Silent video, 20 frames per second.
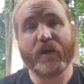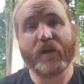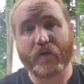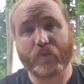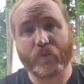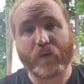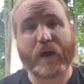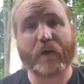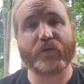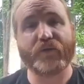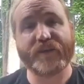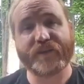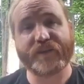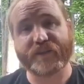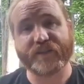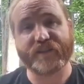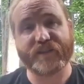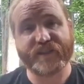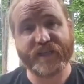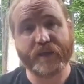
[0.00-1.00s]
around these
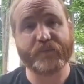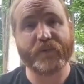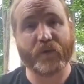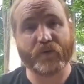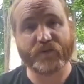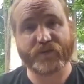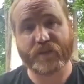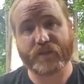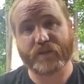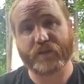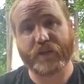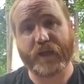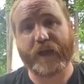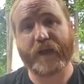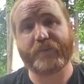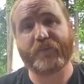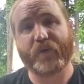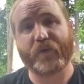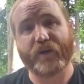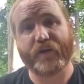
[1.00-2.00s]
gazebos at the
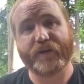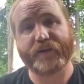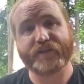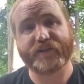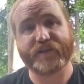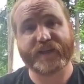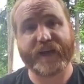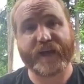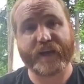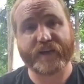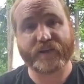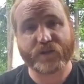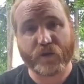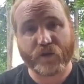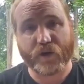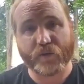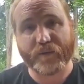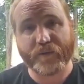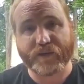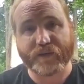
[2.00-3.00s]
libraries to kind of
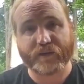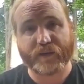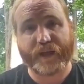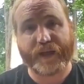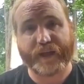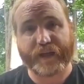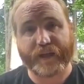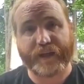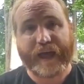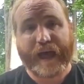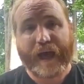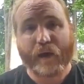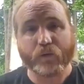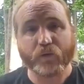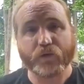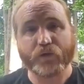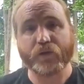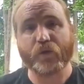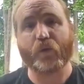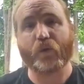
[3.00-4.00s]
turn them into like an
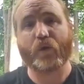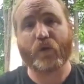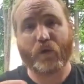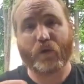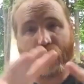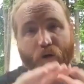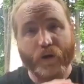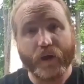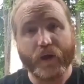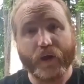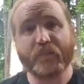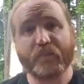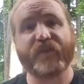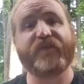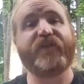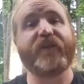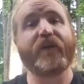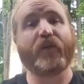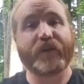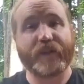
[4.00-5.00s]
outdoor
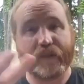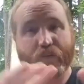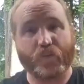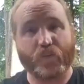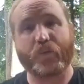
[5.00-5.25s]
pavilion